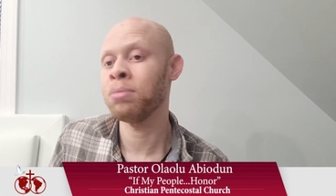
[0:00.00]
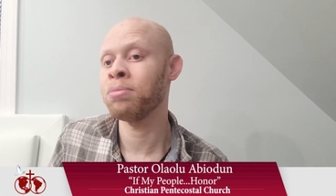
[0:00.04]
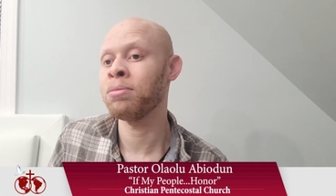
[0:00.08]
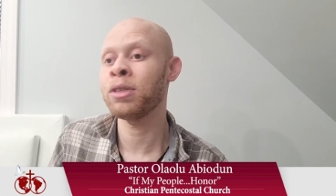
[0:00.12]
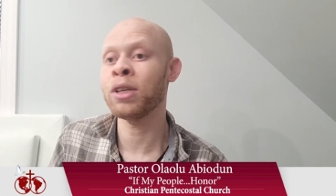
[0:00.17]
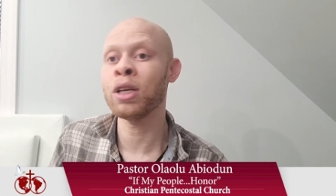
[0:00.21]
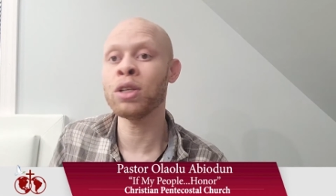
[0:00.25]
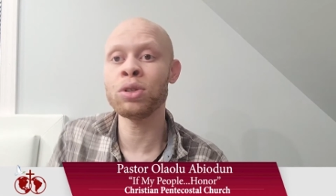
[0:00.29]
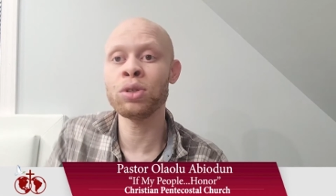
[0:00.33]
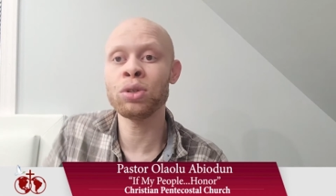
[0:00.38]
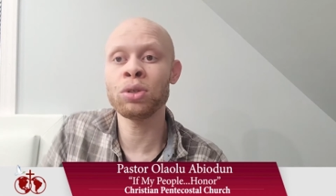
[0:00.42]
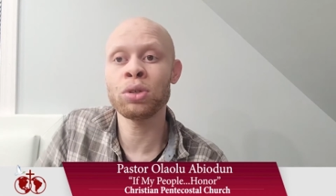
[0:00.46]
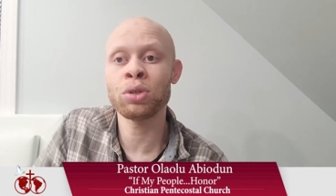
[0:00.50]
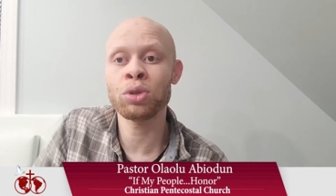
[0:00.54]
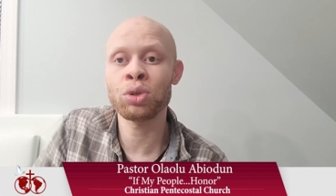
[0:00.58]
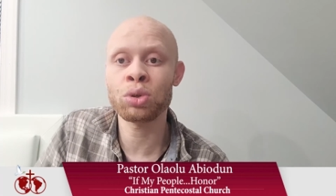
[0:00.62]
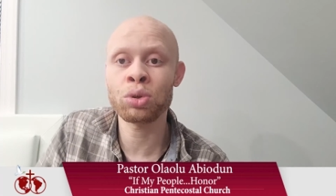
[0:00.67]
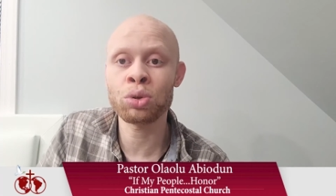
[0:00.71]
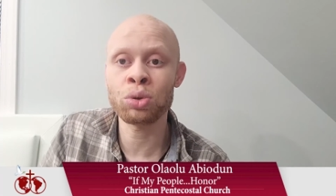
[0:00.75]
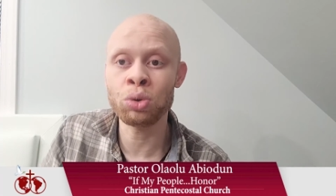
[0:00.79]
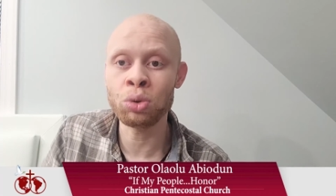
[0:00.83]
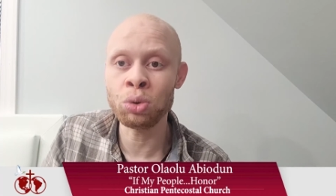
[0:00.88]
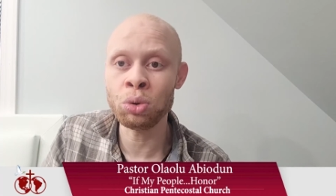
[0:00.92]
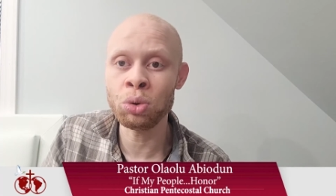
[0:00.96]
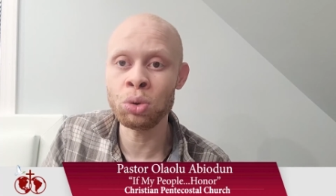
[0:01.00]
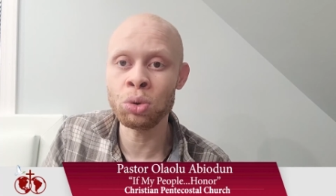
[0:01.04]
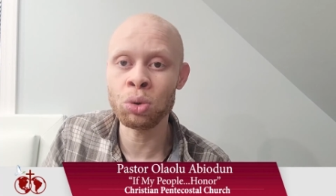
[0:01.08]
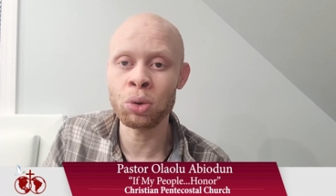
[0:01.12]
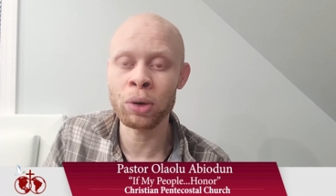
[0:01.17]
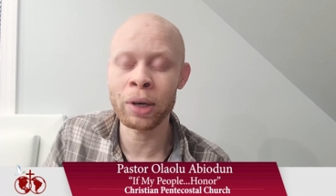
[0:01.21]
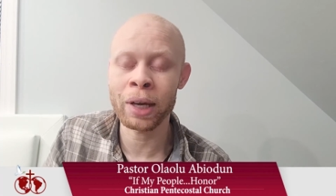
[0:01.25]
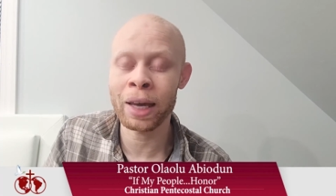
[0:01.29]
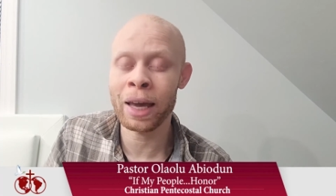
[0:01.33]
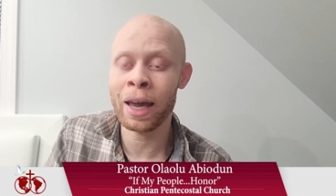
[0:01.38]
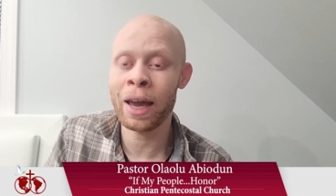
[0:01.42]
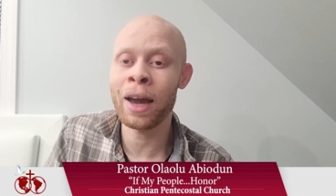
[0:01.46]
sent you to
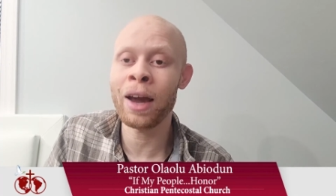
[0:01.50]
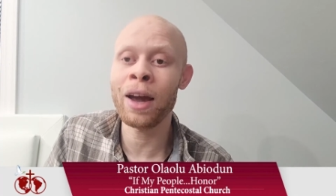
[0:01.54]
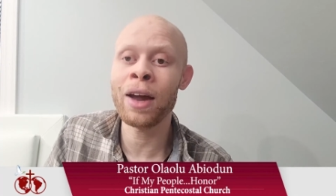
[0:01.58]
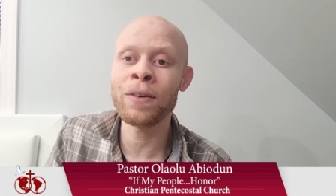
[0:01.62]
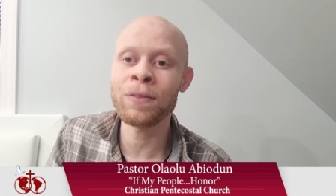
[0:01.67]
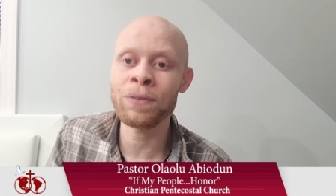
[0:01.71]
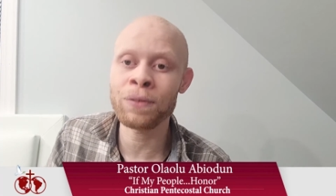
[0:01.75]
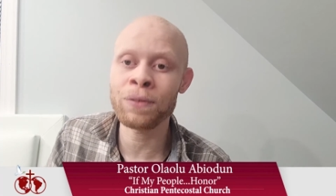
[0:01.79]
school, cared